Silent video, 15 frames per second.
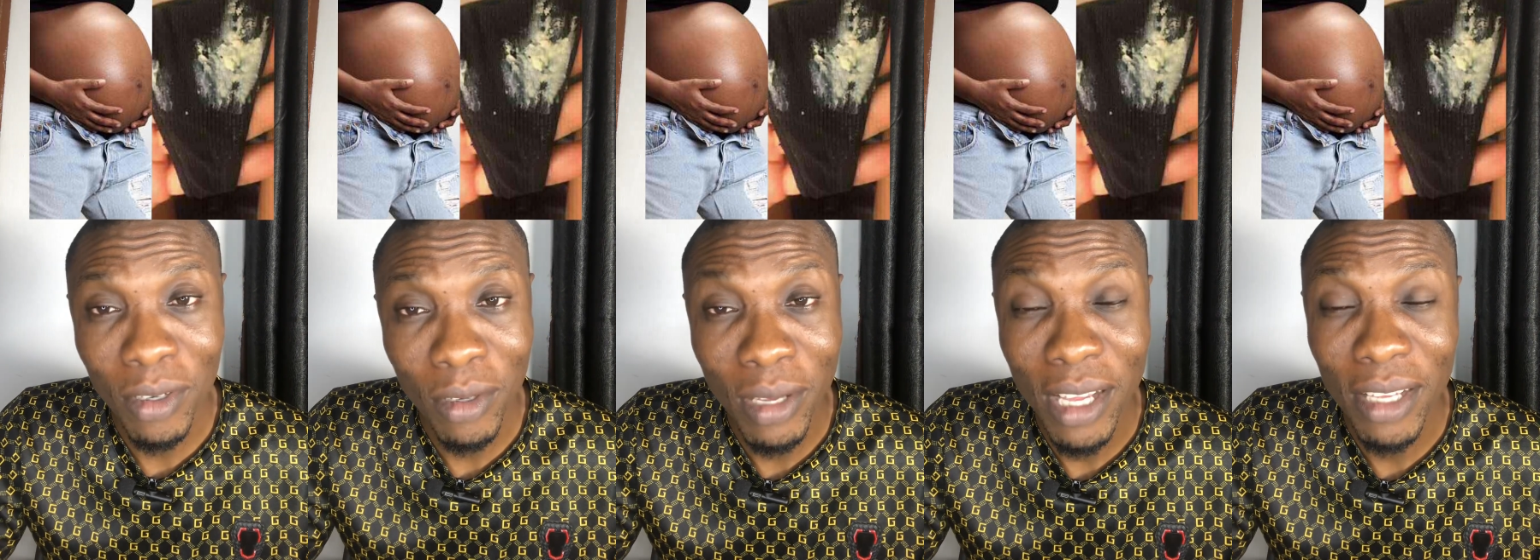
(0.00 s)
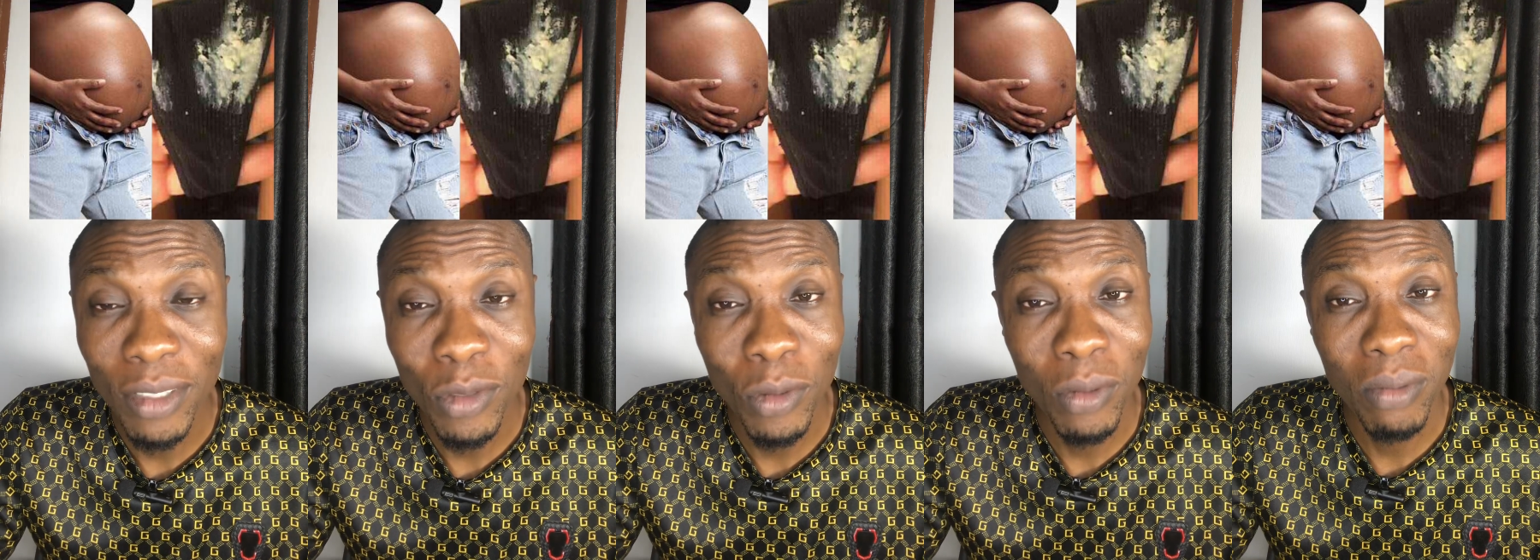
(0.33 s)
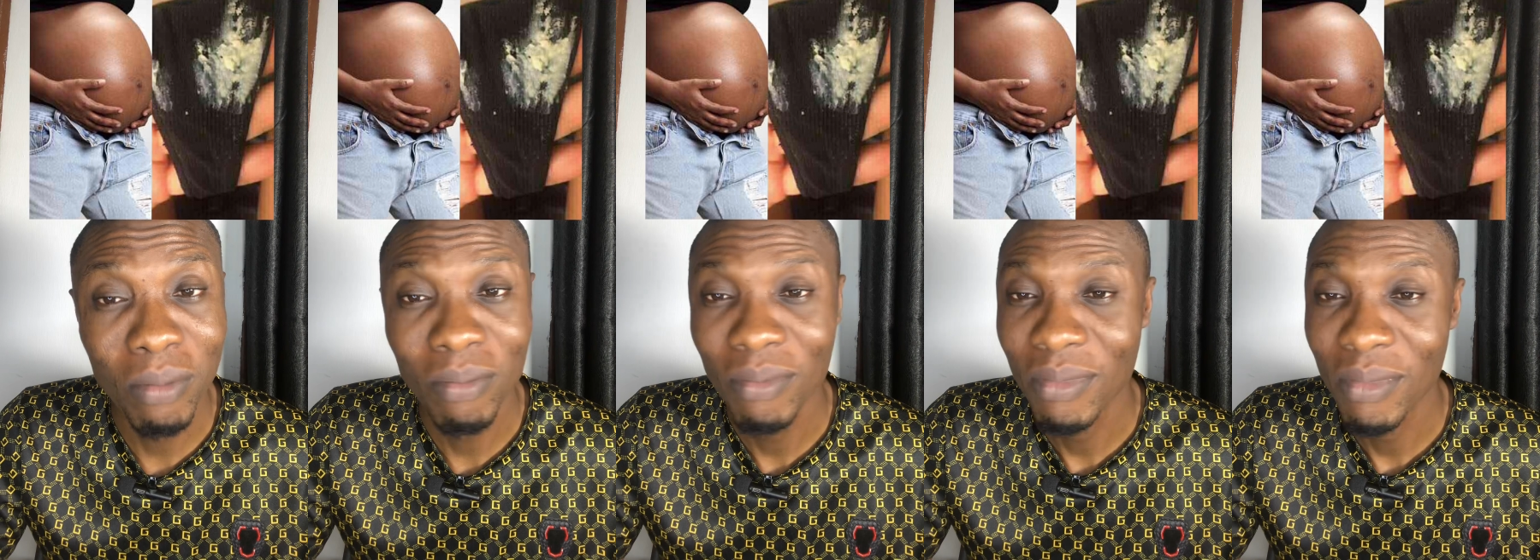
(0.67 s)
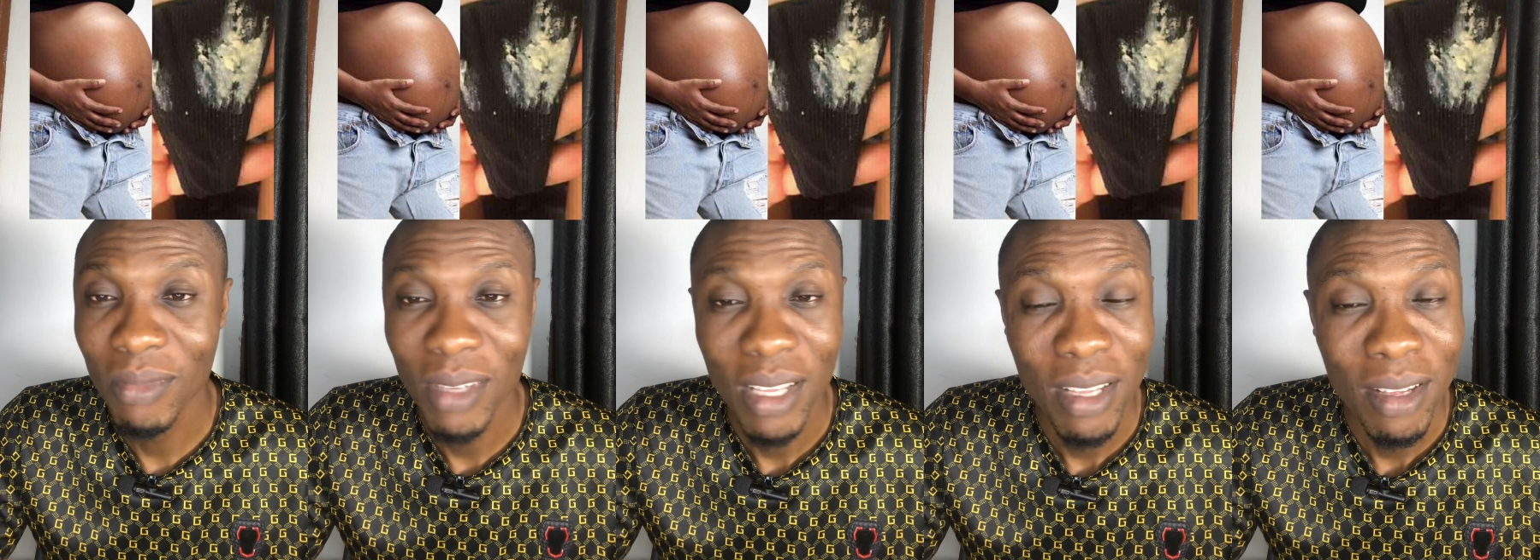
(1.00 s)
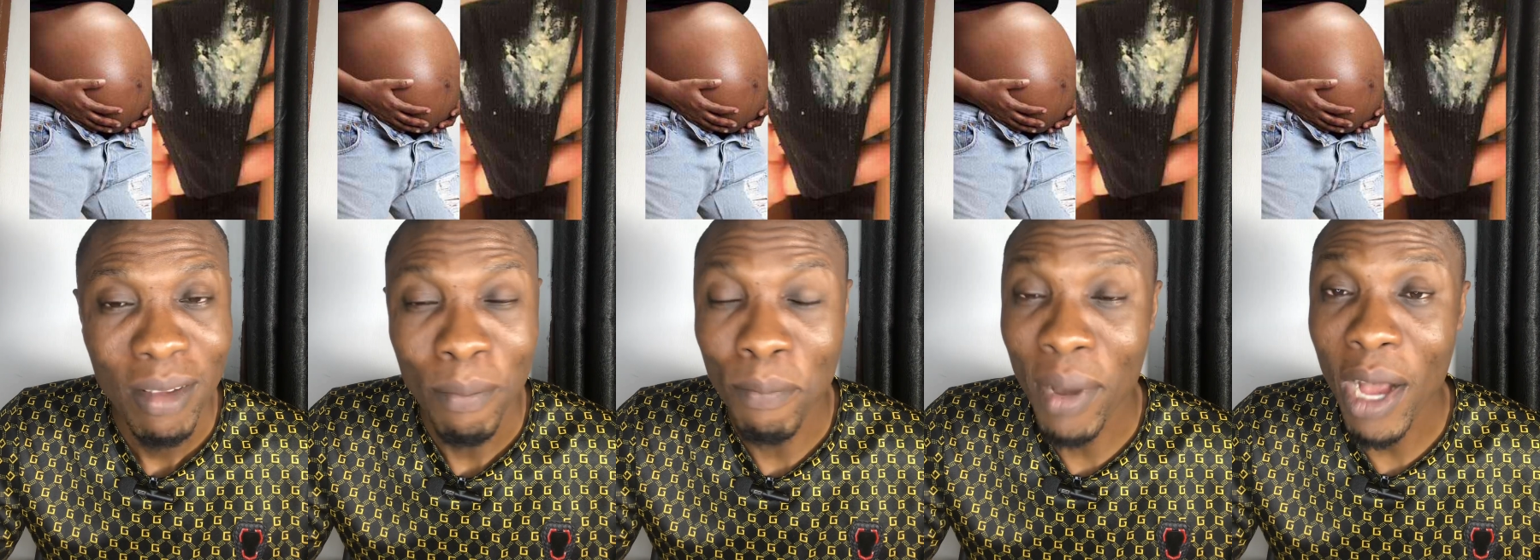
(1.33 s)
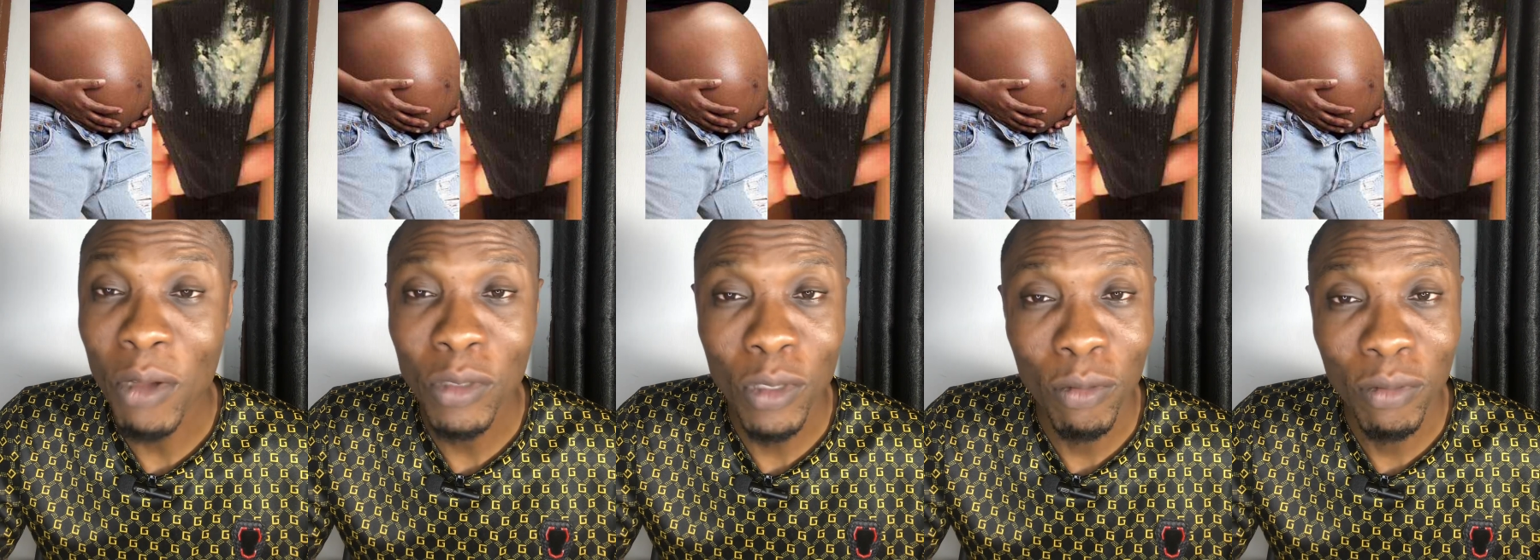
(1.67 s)
of to
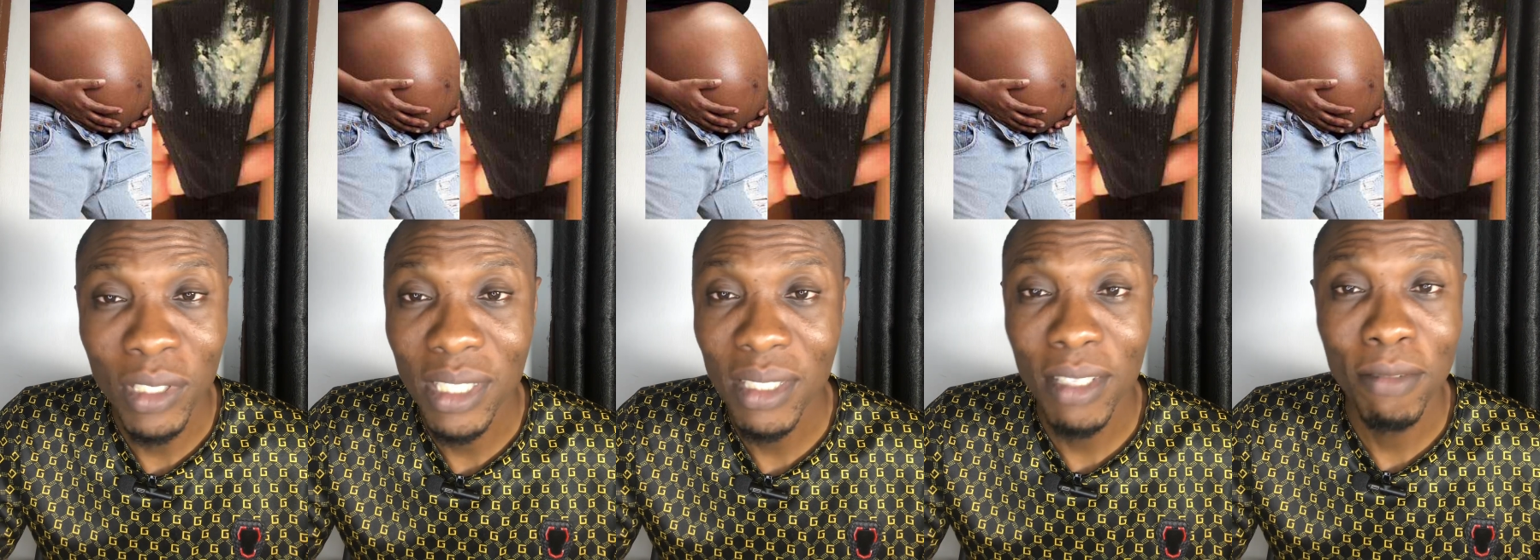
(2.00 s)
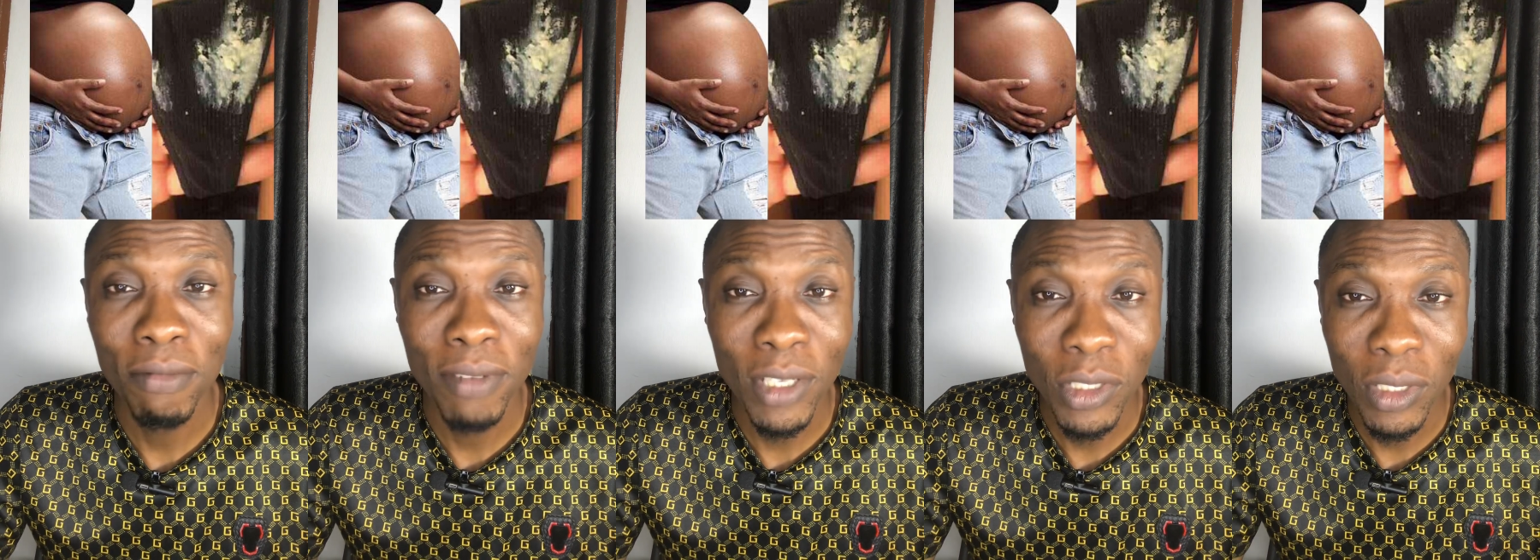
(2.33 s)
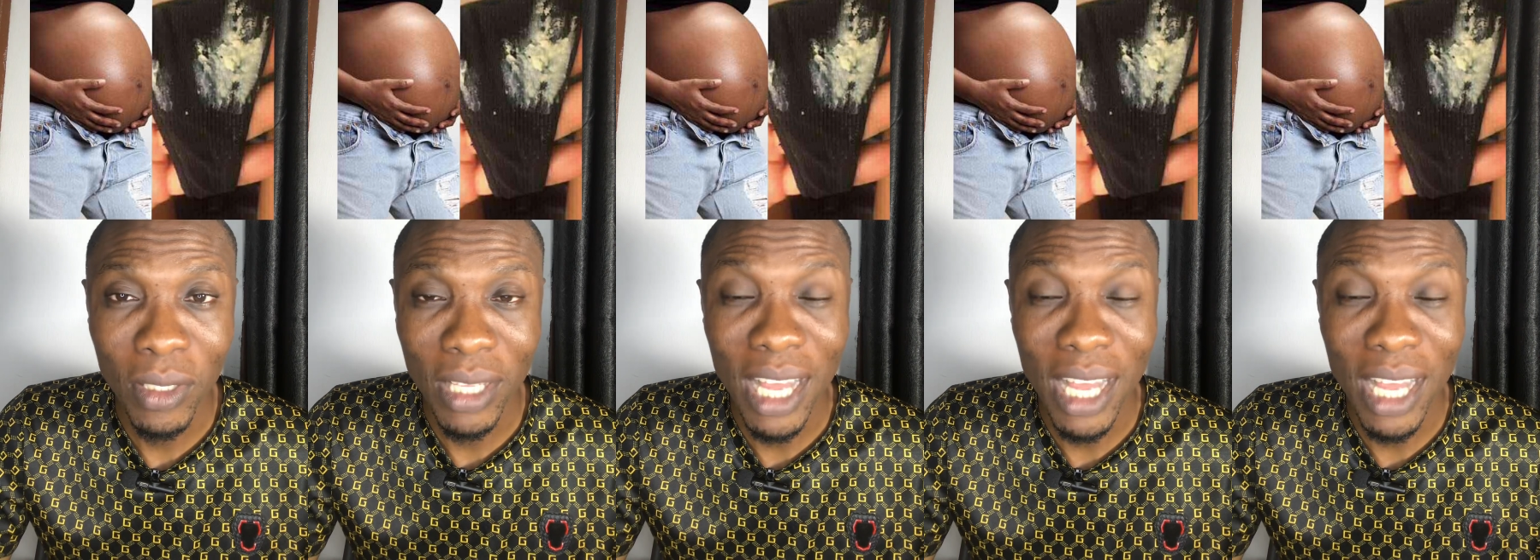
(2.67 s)
bouts of yeast infection.